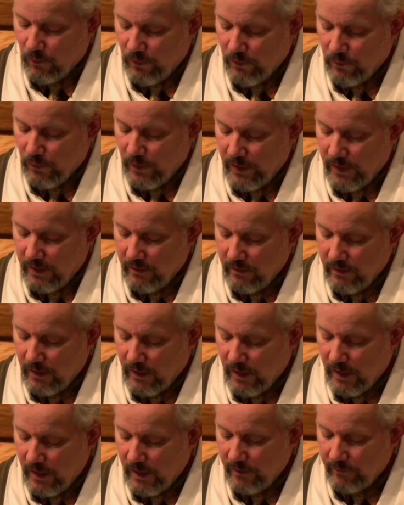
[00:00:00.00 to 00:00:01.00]
when we
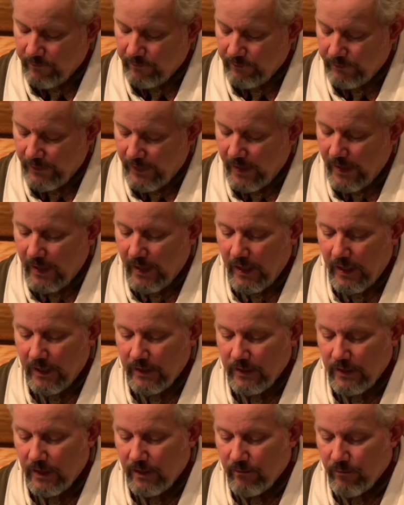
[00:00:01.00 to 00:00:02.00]
come
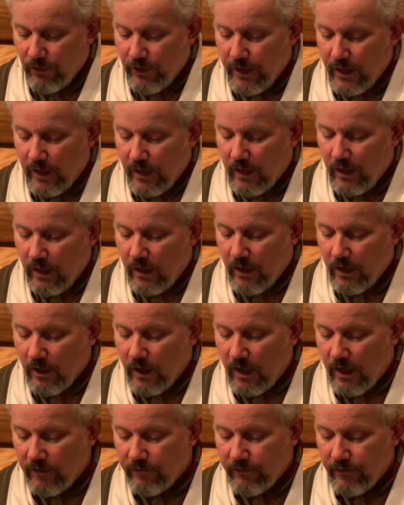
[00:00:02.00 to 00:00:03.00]
and bring our
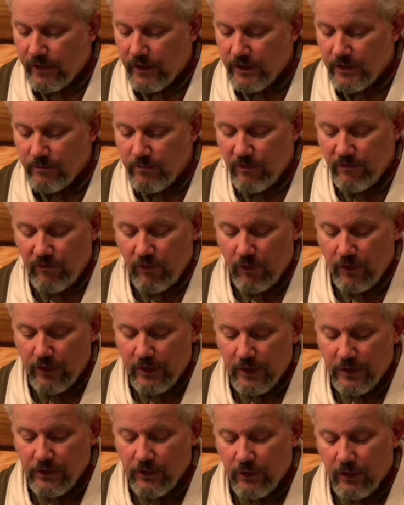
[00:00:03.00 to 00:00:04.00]
offerings before
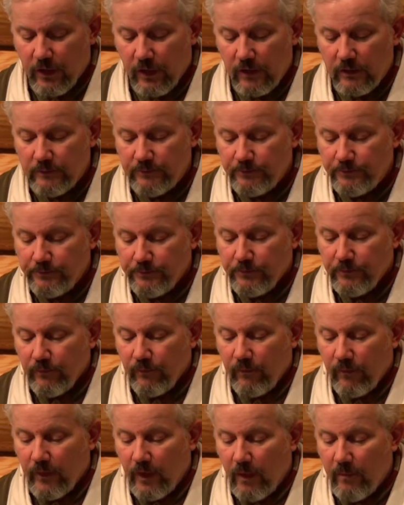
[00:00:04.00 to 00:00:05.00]
the Eternal.
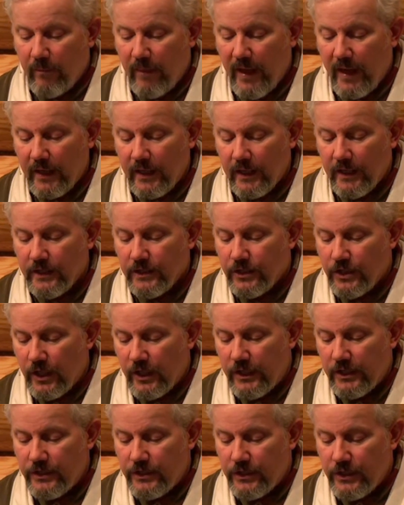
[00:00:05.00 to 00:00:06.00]
Back in
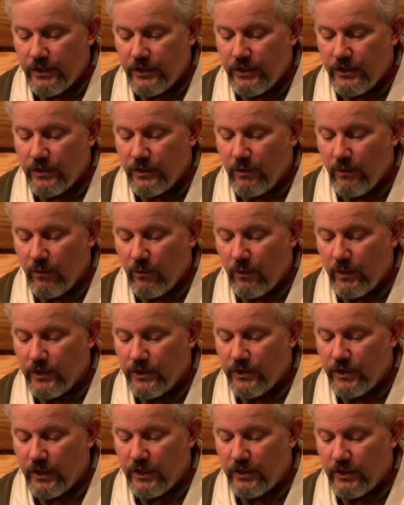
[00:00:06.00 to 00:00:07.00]
Genesis, we
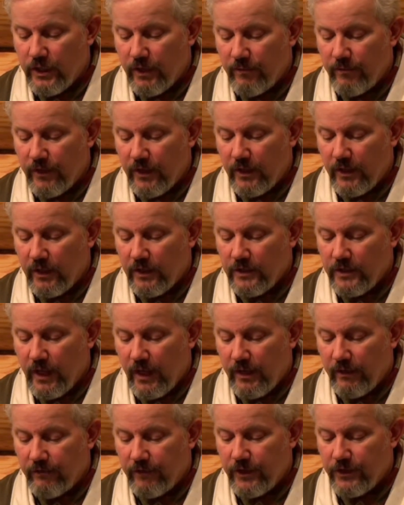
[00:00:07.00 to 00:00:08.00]
see something that's
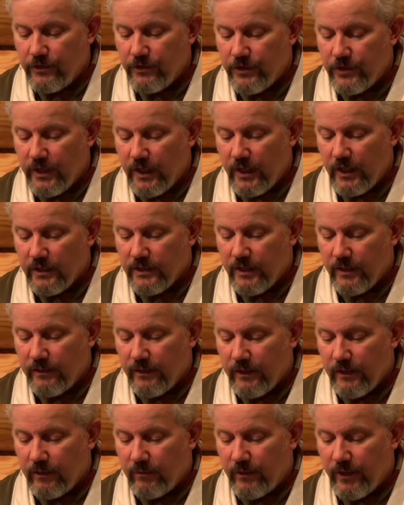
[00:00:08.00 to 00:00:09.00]
kind of interesting. It's a
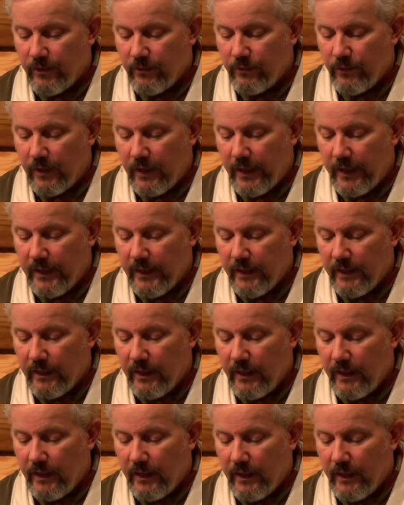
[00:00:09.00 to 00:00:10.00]
little bit related
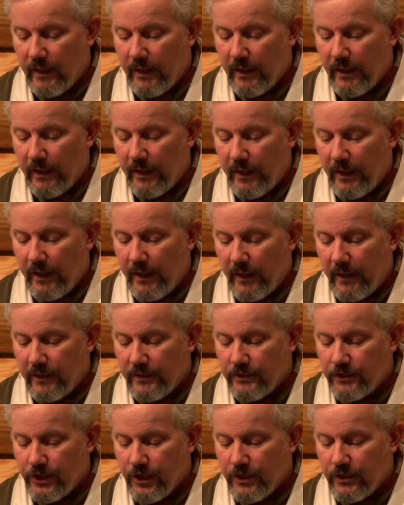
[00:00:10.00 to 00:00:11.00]

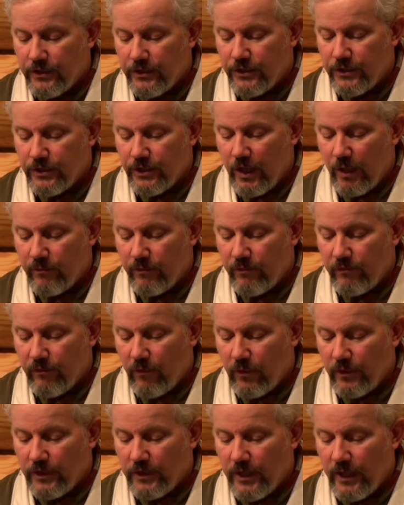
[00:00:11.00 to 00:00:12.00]
in Genesis chapter
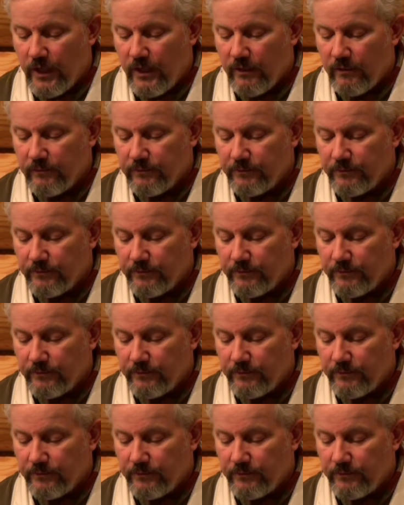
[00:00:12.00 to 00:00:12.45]
14